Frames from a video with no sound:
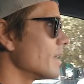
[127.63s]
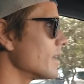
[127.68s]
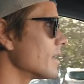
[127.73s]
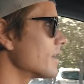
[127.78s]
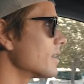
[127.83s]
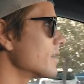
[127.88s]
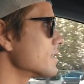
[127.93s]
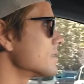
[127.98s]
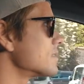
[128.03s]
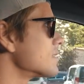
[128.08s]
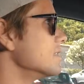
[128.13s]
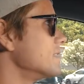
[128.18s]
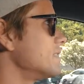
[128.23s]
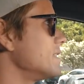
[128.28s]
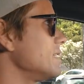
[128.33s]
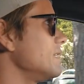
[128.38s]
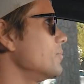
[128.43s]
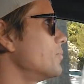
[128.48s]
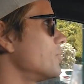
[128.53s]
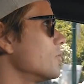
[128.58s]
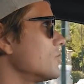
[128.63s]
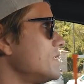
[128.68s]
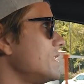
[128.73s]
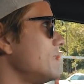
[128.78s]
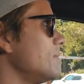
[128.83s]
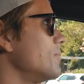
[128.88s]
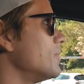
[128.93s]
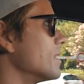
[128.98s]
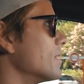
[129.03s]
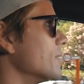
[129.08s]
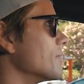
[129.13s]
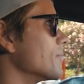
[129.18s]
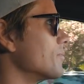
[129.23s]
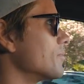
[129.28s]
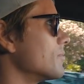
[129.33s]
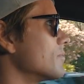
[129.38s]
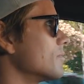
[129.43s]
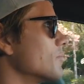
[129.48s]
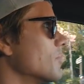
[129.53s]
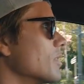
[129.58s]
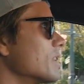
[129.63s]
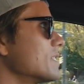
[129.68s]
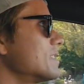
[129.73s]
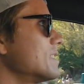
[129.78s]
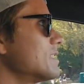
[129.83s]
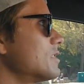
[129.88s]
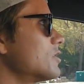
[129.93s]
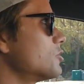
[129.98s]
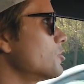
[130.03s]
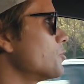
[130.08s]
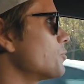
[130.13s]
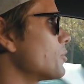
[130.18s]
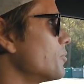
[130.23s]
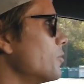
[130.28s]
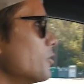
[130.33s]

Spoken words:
Here it's impossible. But it's a super